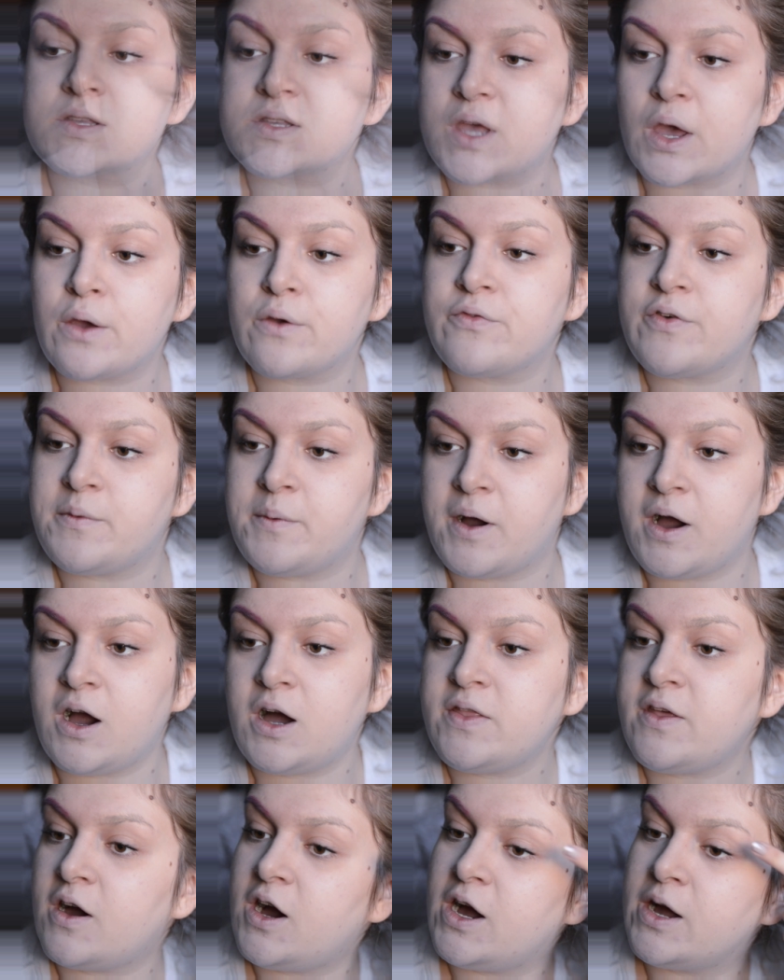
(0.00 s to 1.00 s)
So for my
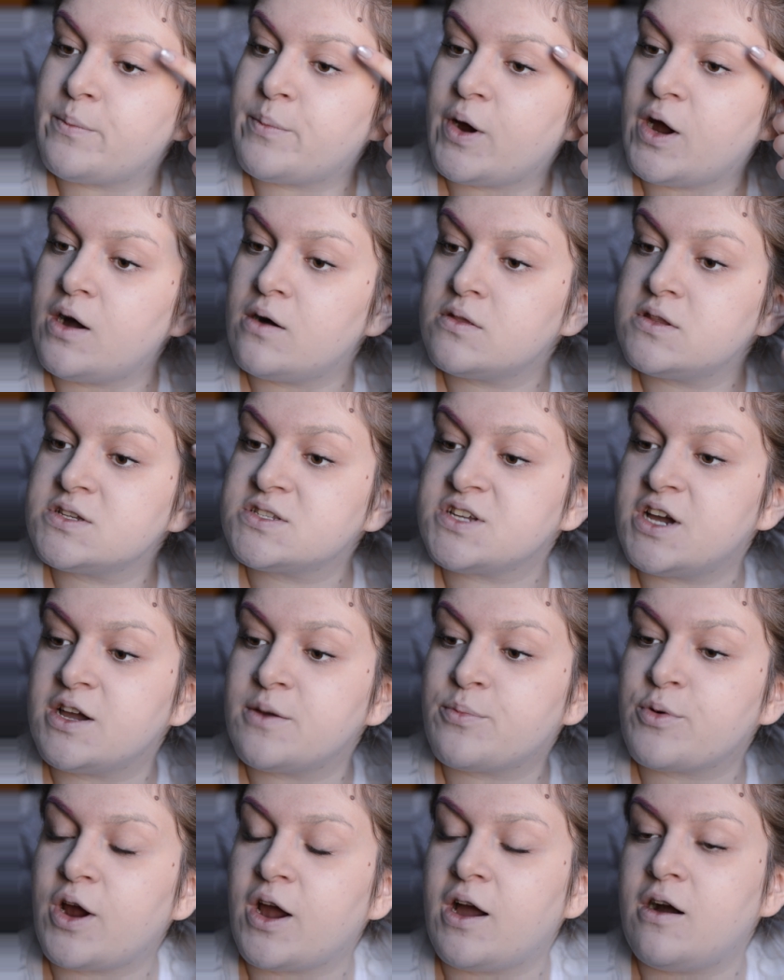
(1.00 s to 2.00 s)
other eyebrow, this
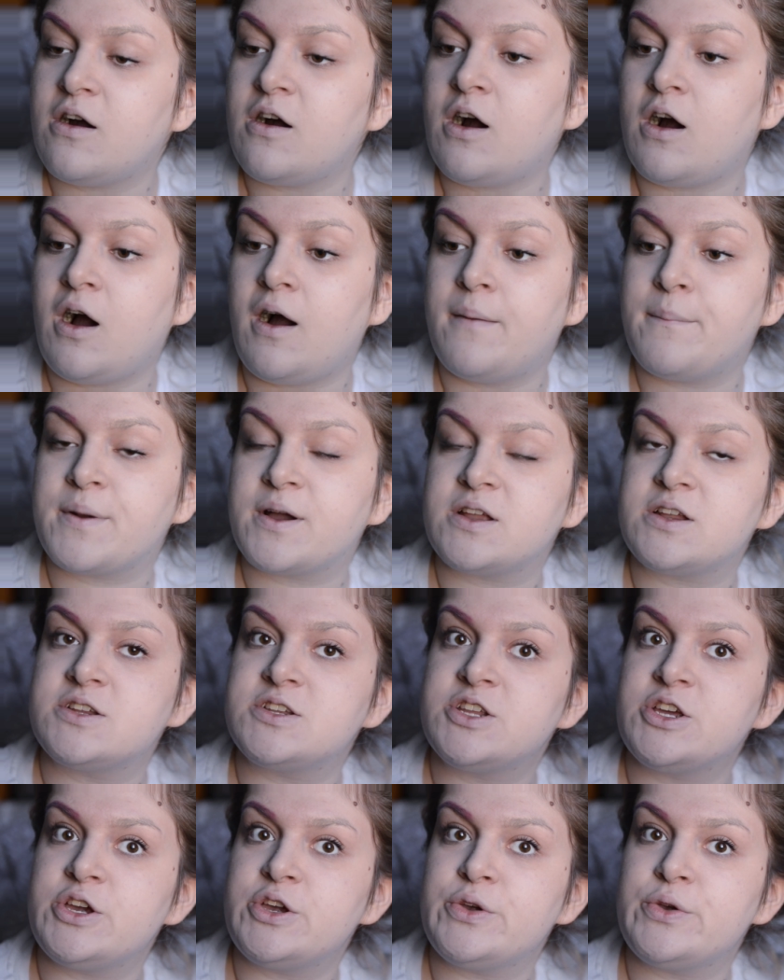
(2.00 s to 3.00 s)
eyebrow, I'm going to
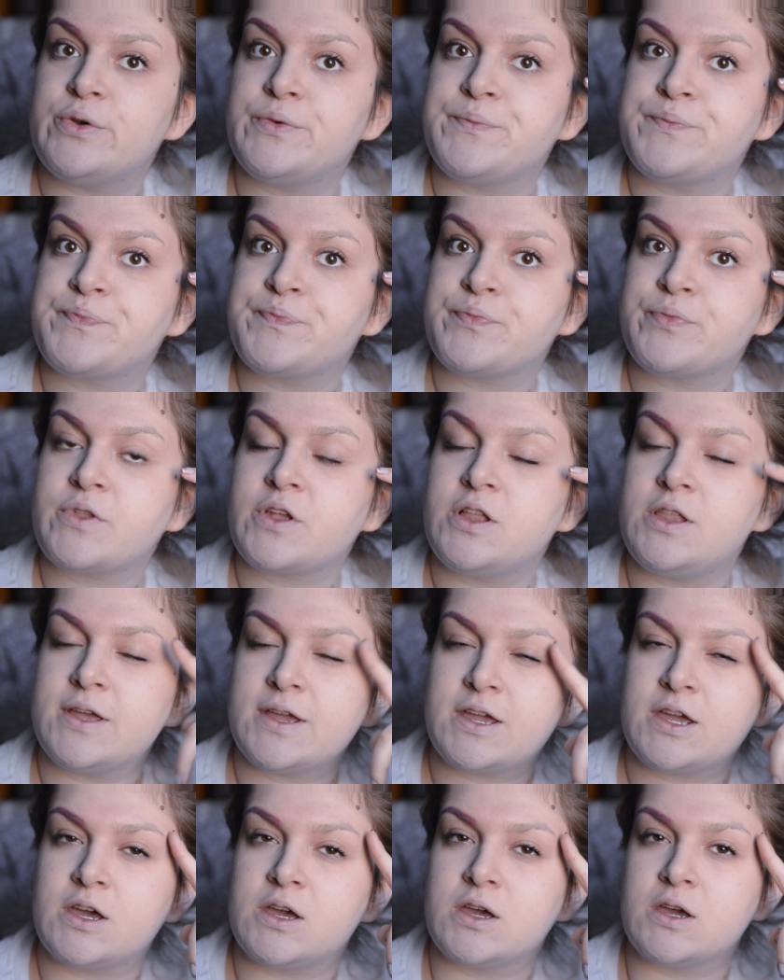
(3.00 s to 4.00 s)
do
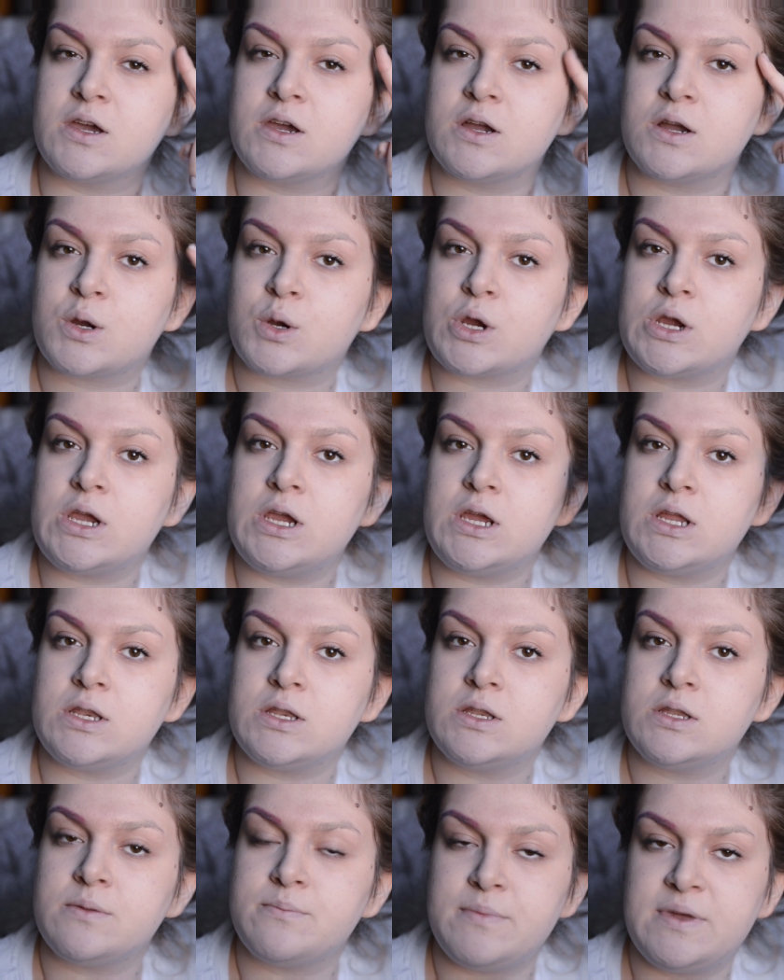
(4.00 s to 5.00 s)
like a
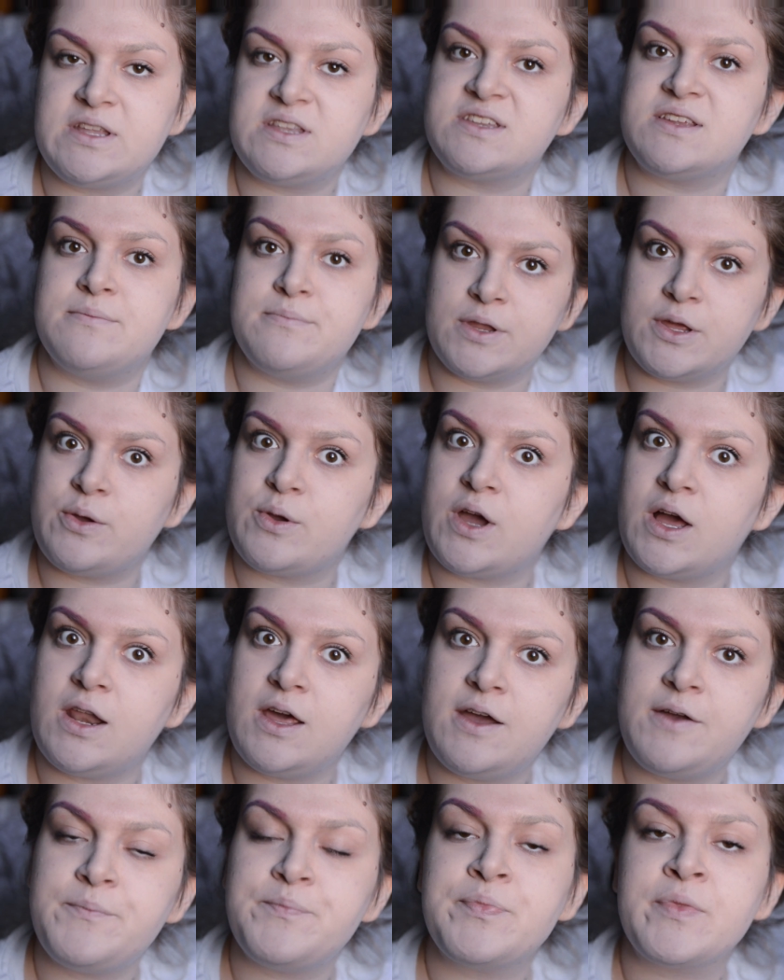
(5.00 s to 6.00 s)
green, mint and blue
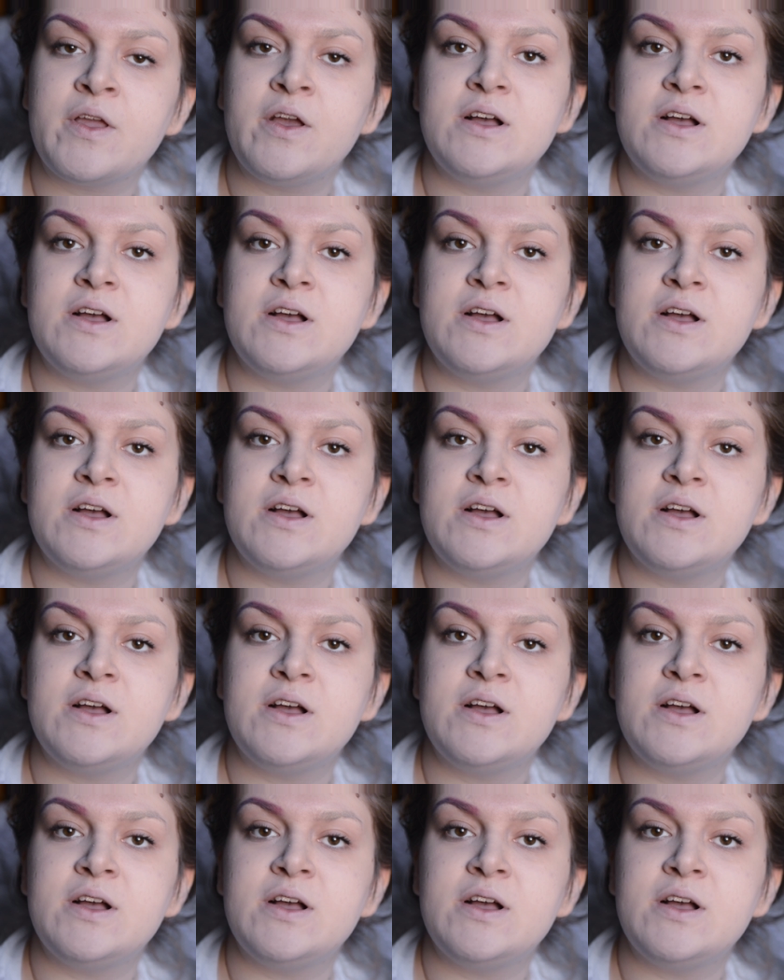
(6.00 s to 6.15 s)
colour.